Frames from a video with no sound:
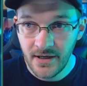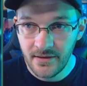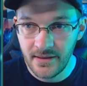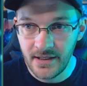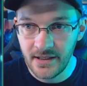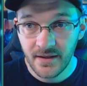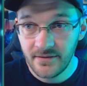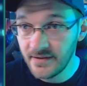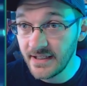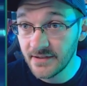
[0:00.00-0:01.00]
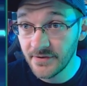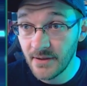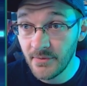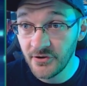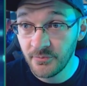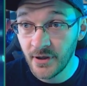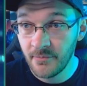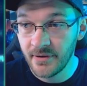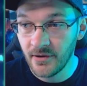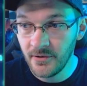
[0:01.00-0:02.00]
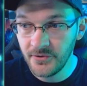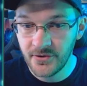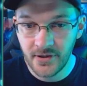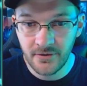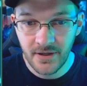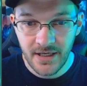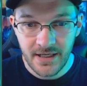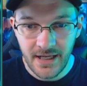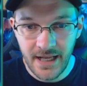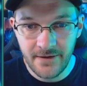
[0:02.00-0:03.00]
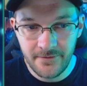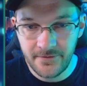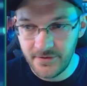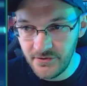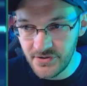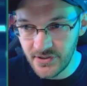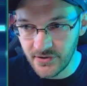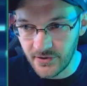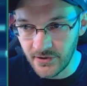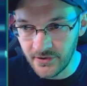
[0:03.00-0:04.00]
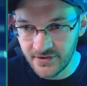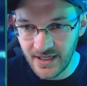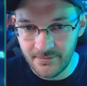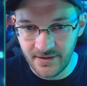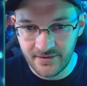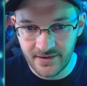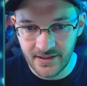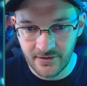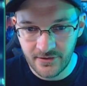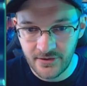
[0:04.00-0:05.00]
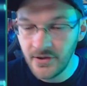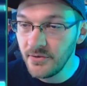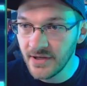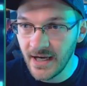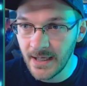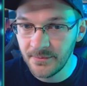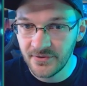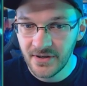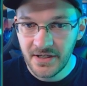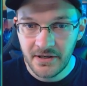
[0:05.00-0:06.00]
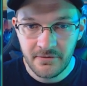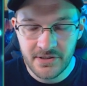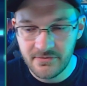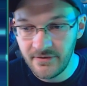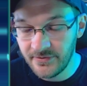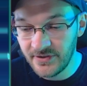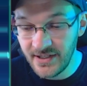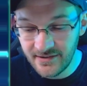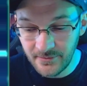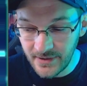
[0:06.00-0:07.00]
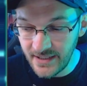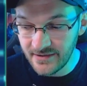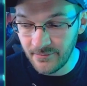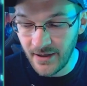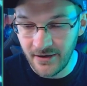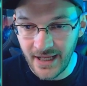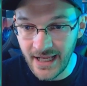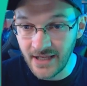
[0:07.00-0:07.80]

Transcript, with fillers: the scenes for the most part, but also a fusion coil is kind of mixed in there two times which we've seen some leaks about a